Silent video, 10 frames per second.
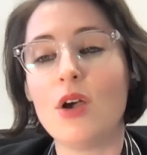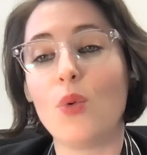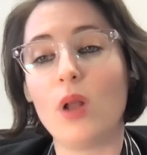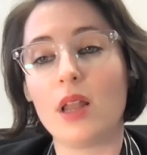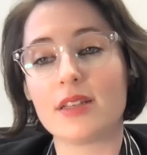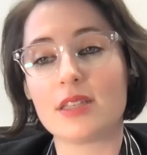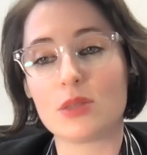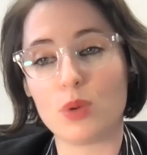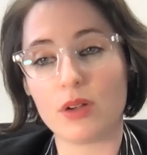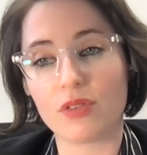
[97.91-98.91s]
will end
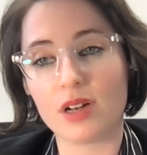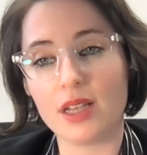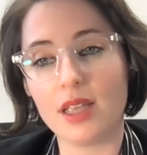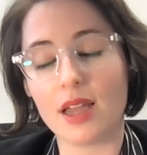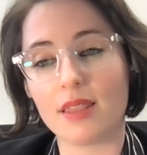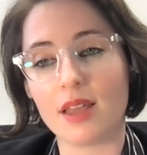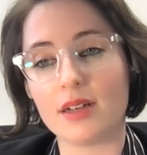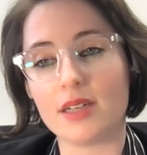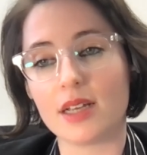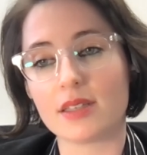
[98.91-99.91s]
swiftly and
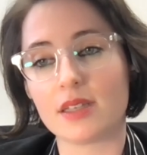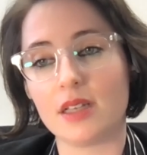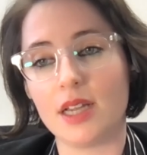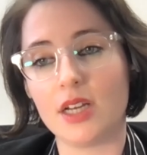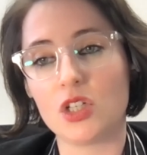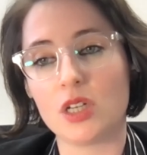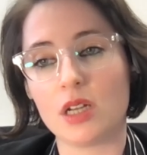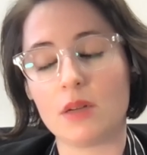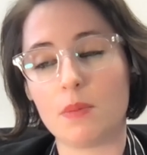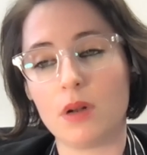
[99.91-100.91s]
that de-escalation
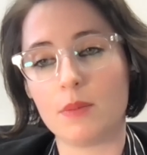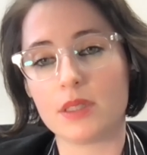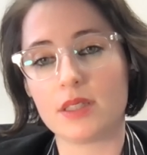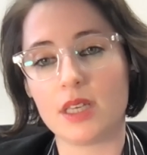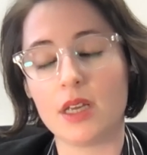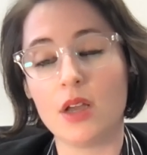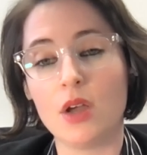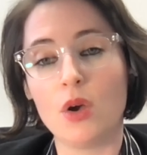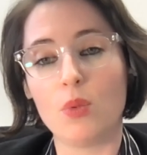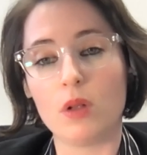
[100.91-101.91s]
and diplomacy
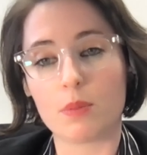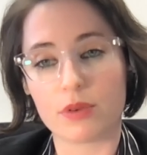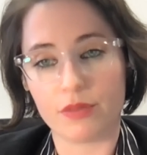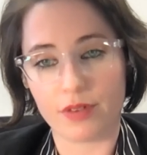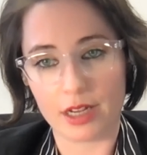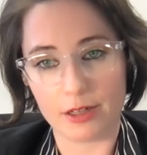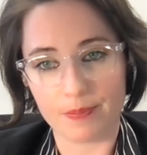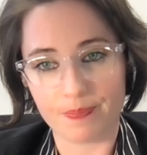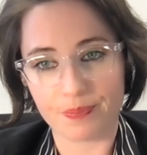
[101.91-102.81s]
will prevail.